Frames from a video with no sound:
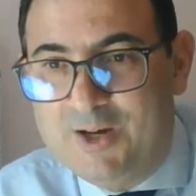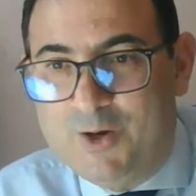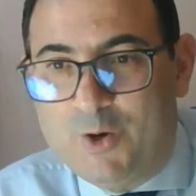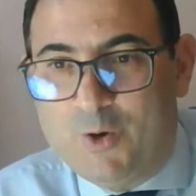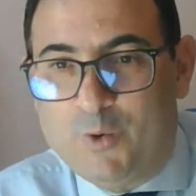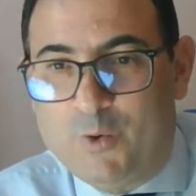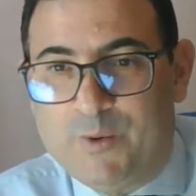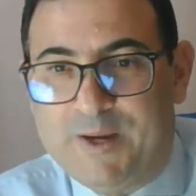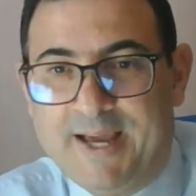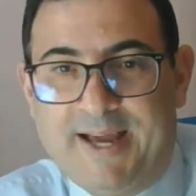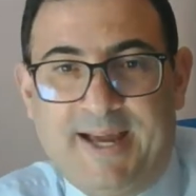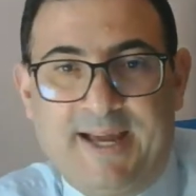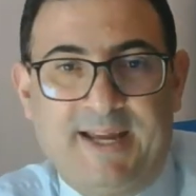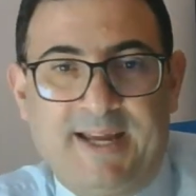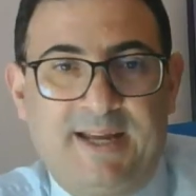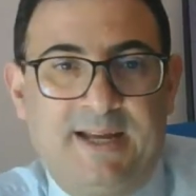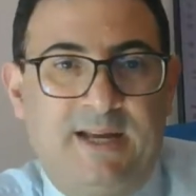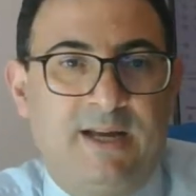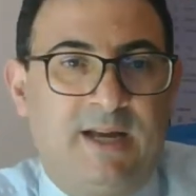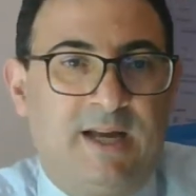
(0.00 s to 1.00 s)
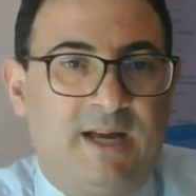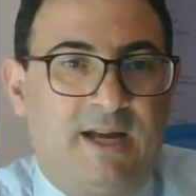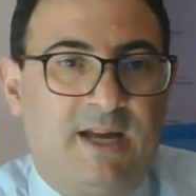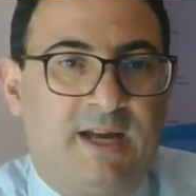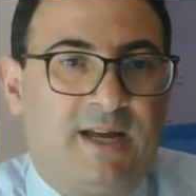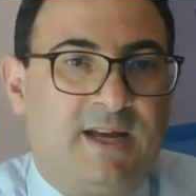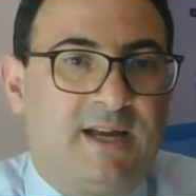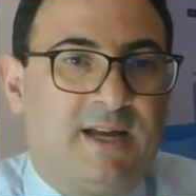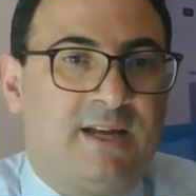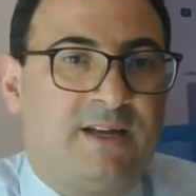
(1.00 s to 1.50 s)
okay,
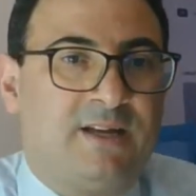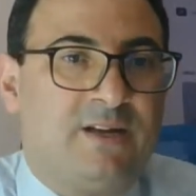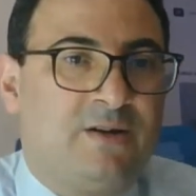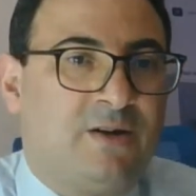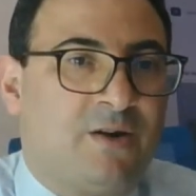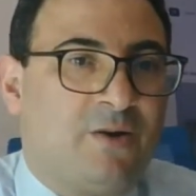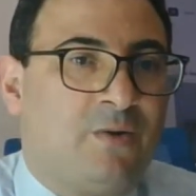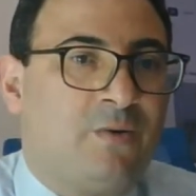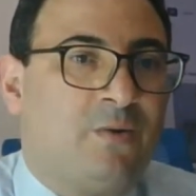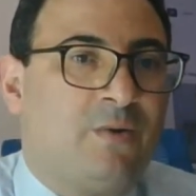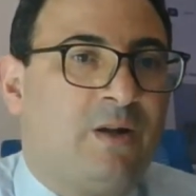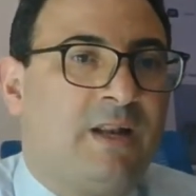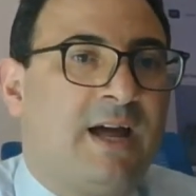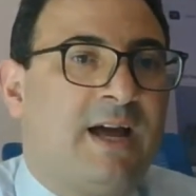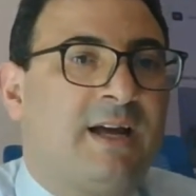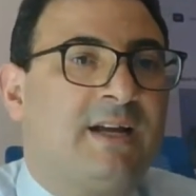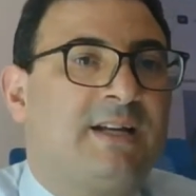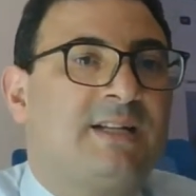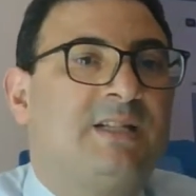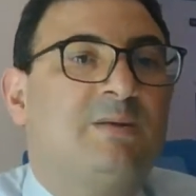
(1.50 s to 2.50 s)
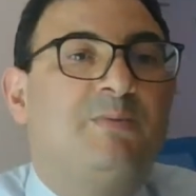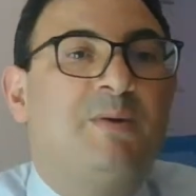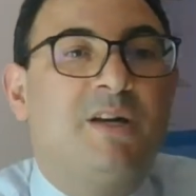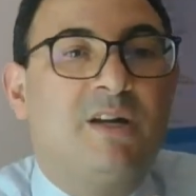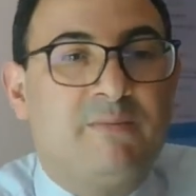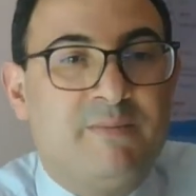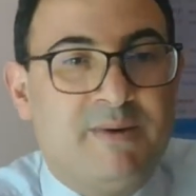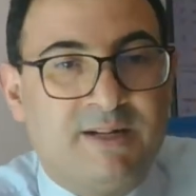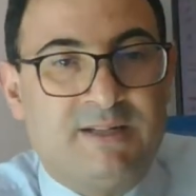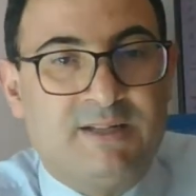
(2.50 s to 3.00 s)
like
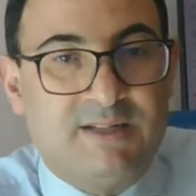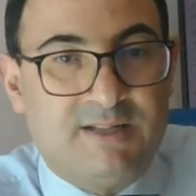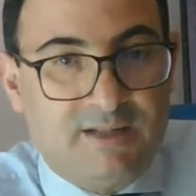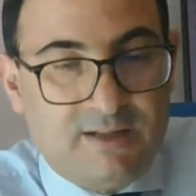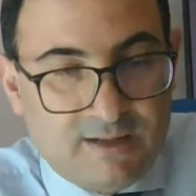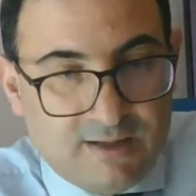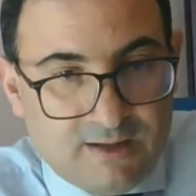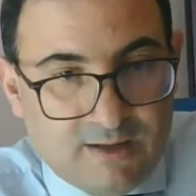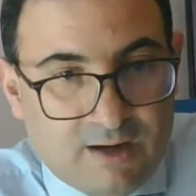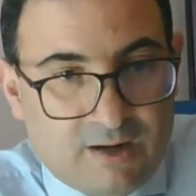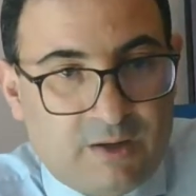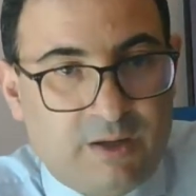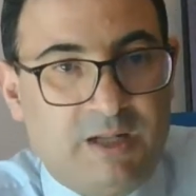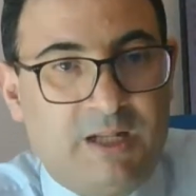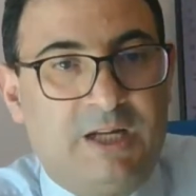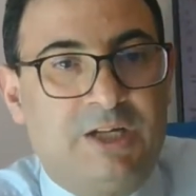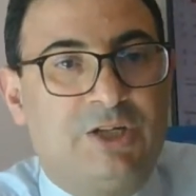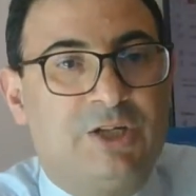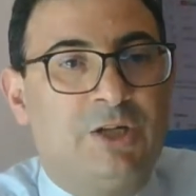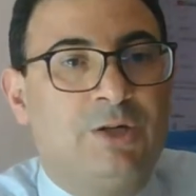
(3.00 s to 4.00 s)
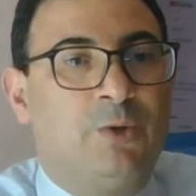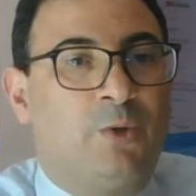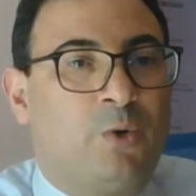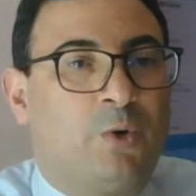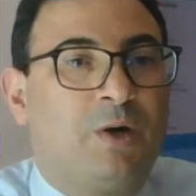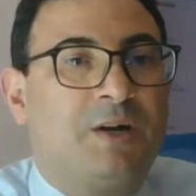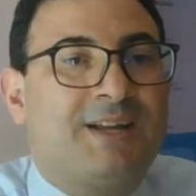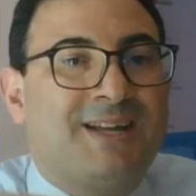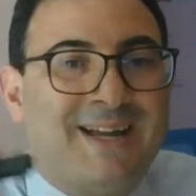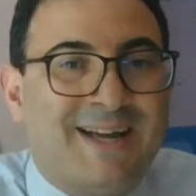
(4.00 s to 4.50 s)
Spearman's correlation
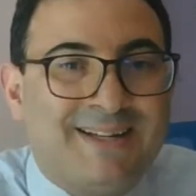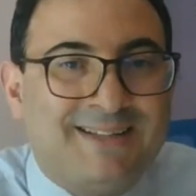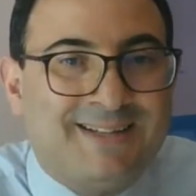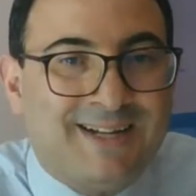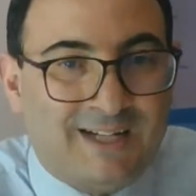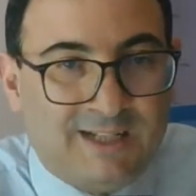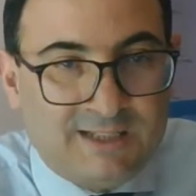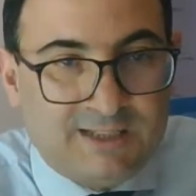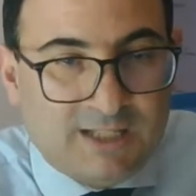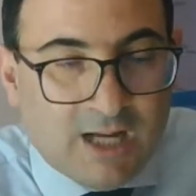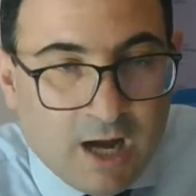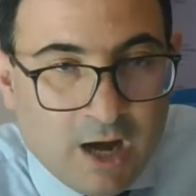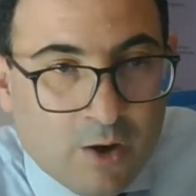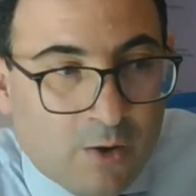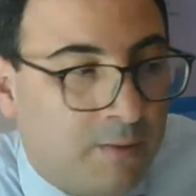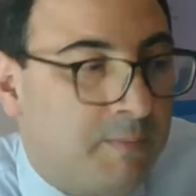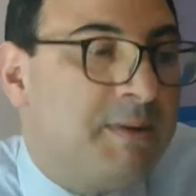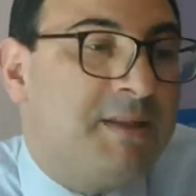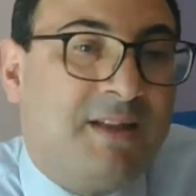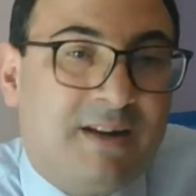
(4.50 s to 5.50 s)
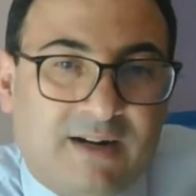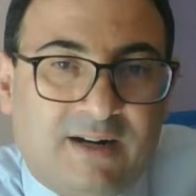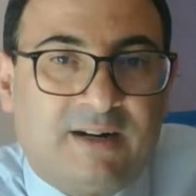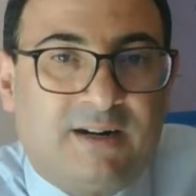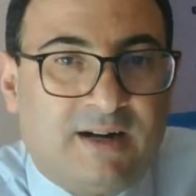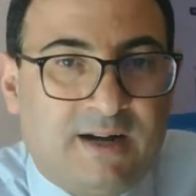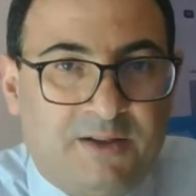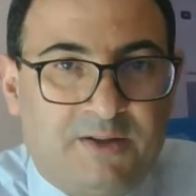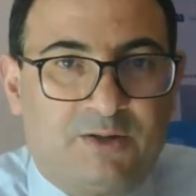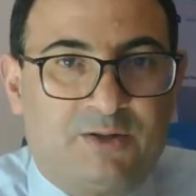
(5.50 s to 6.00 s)
or Kendall-Tau, but there
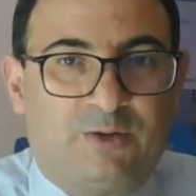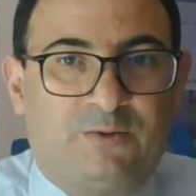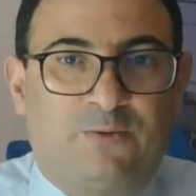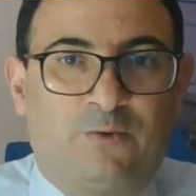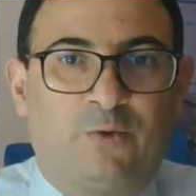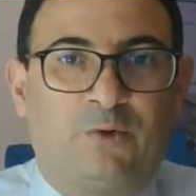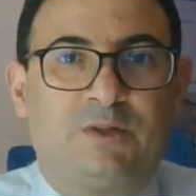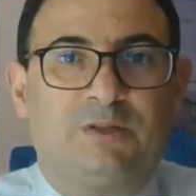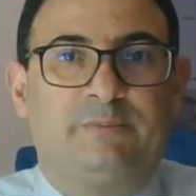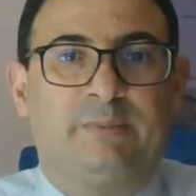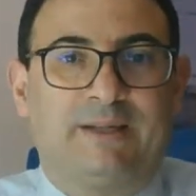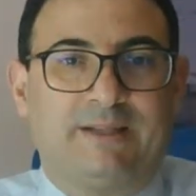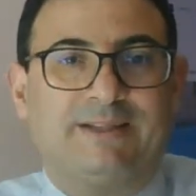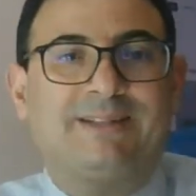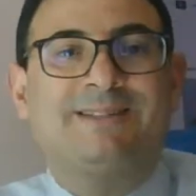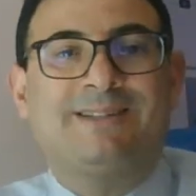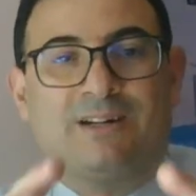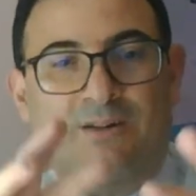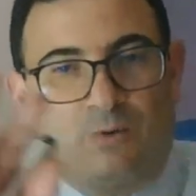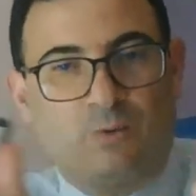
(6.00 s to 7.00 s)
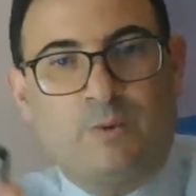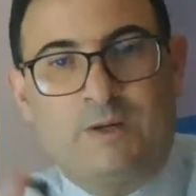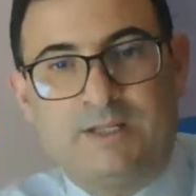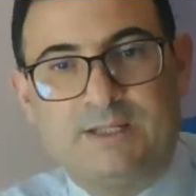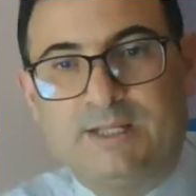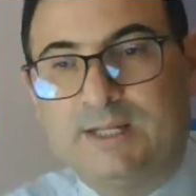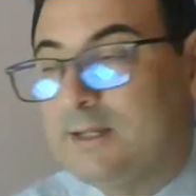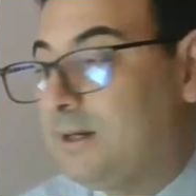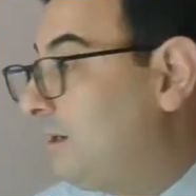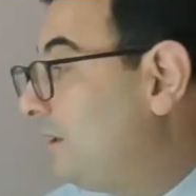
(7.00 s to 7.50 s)
are others, of course, but these are the
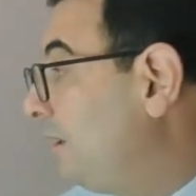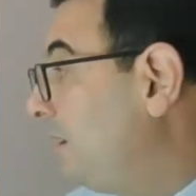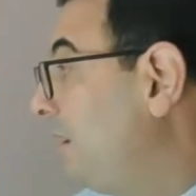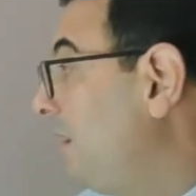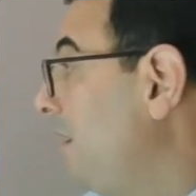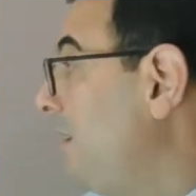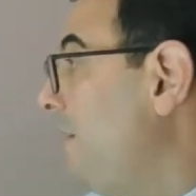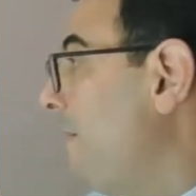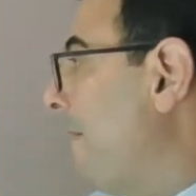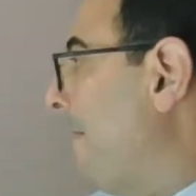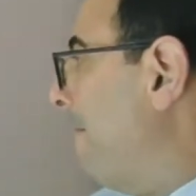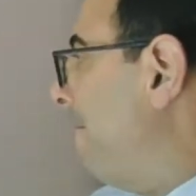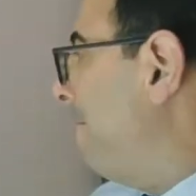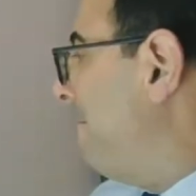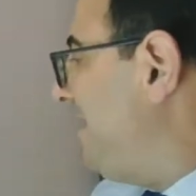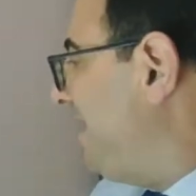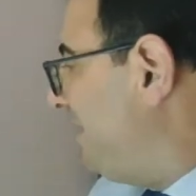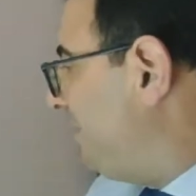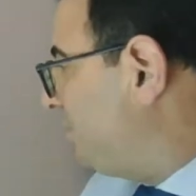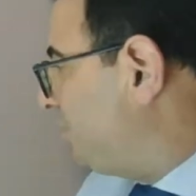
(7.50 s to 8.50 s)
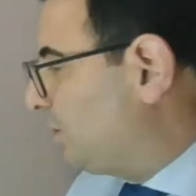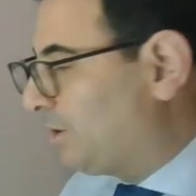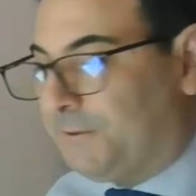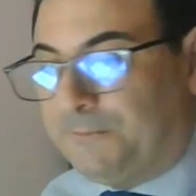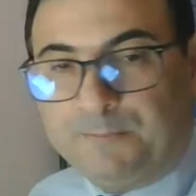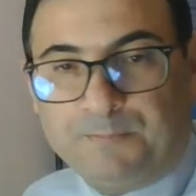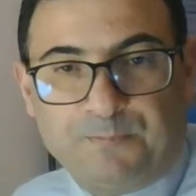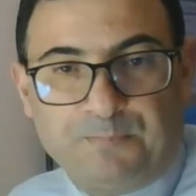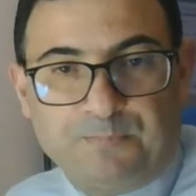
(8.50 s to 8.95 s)
ones that are major,